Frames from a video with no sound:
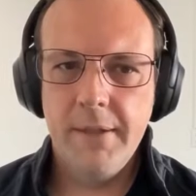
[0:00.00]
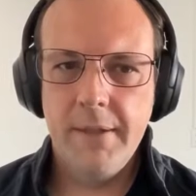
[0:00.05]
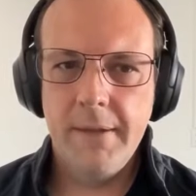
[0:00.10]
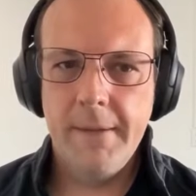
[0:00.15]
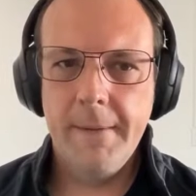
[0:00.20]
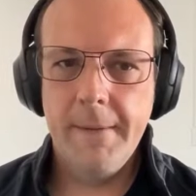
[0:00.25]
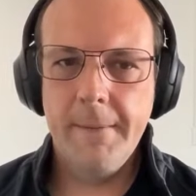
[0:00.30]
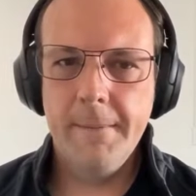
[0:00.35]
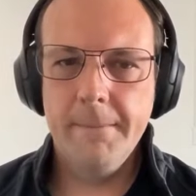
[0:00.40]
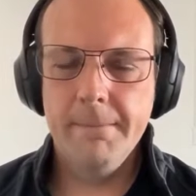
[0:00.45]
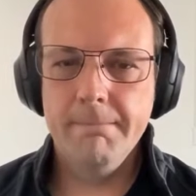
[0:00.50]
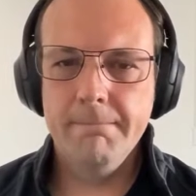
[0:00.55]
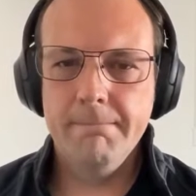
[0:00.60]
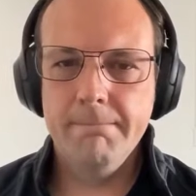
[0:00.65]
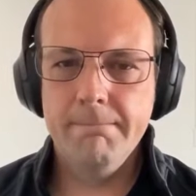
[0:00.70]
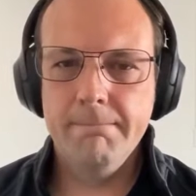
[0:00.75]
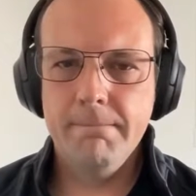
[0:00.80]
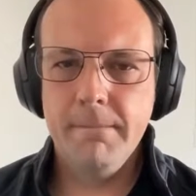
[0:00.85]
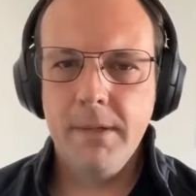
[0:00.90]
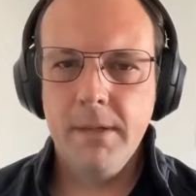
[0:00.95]

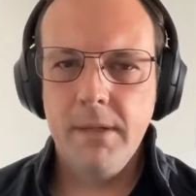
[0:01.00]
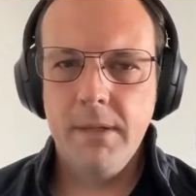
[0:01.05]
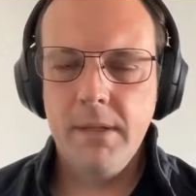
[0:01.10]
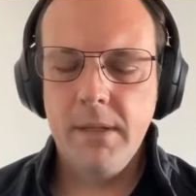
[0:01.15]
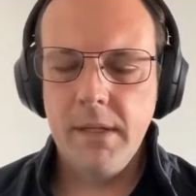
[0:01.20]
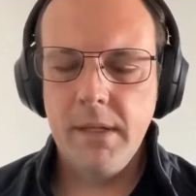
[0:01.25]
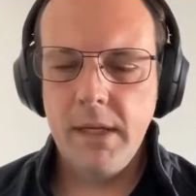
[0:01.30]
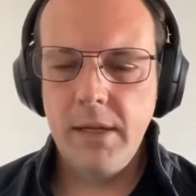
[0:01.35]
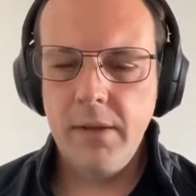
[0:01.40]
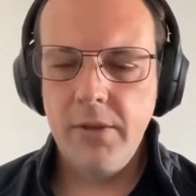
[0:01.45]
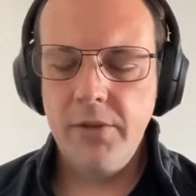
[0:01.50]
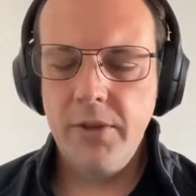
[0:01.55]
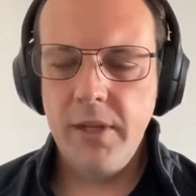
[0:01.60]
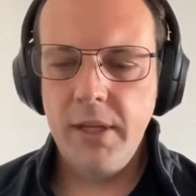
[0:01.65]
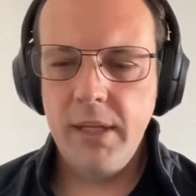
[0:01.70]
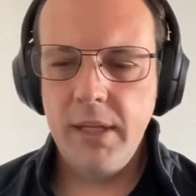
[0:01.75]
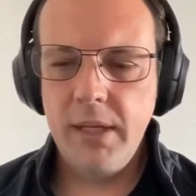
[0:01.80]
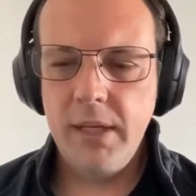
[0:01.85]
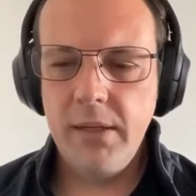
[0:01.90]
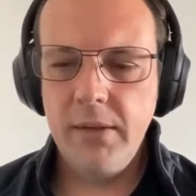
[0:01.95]
I
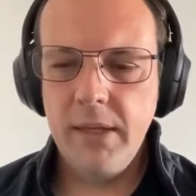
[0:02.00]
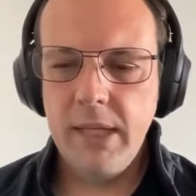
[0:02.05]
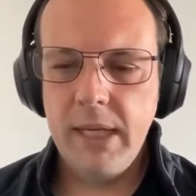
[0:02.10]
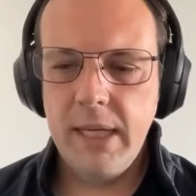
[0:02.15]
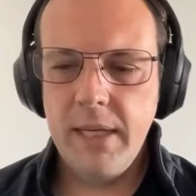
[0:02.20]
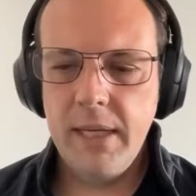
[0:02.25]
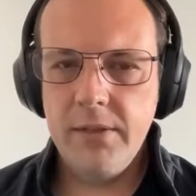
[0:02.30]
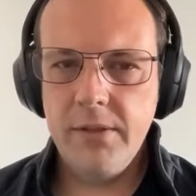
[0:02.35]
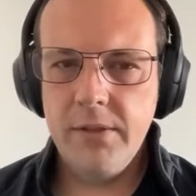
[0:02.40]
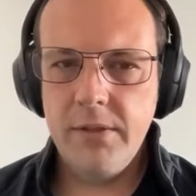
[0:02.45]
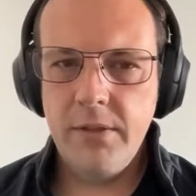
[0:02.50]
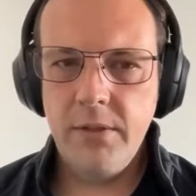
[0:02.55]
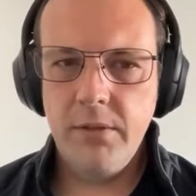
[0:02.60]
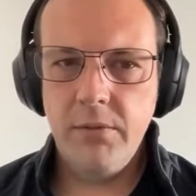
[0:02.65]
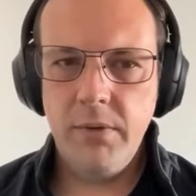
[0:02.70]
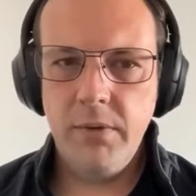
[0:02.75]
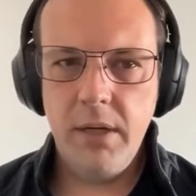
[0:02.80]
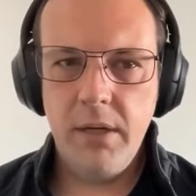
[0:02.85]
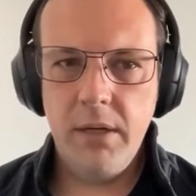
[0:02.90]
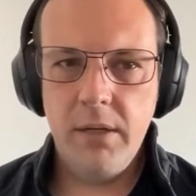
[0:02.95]
think that you're
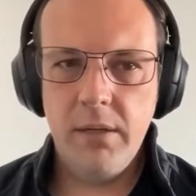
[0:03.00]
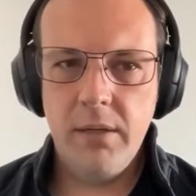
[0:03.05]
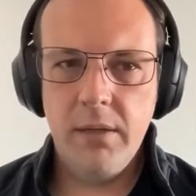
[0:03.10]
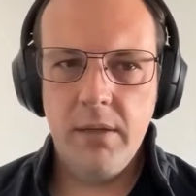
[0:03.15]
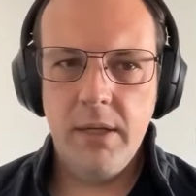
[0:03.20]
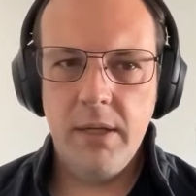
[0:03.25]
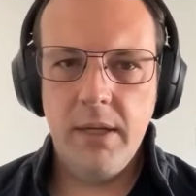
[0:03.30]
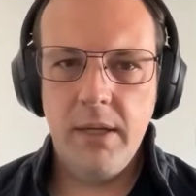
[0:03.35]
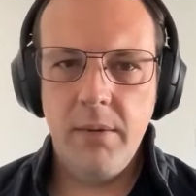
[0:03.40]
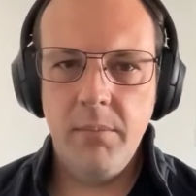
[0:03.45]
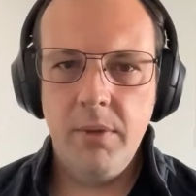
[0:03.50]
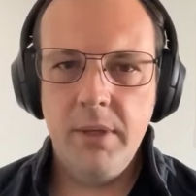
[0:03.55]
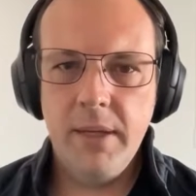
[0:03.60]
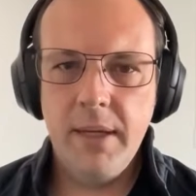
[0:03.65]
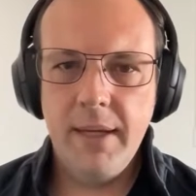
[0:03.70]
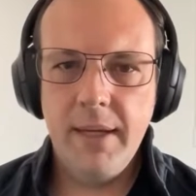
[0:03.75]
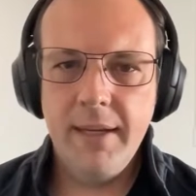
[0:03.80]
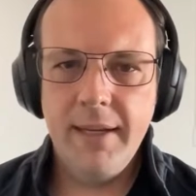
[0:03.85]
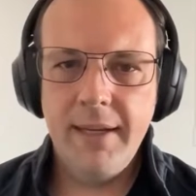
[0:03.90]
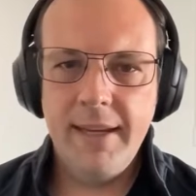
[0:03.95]
right. The
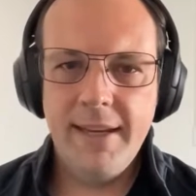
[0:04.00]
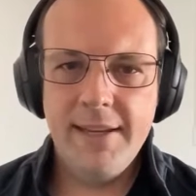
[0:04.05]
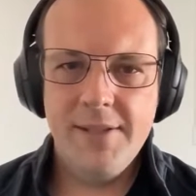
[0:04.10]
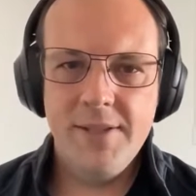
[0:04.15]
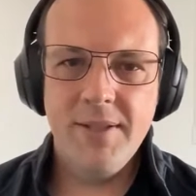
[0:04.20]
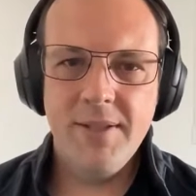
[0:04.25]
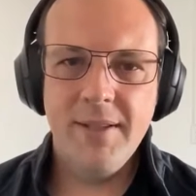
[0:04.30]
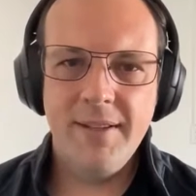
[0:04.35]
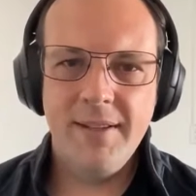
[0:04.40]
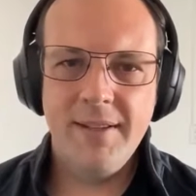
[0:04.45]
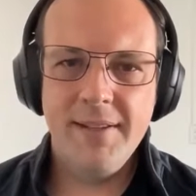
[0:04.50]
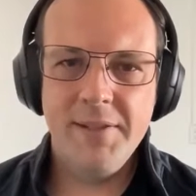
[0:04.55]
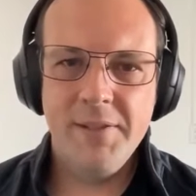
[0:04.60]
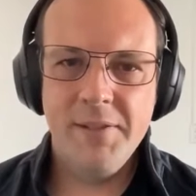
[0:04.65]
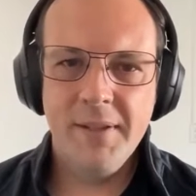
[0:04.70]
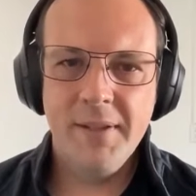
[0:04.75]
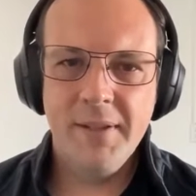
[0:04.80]
MBA case studies,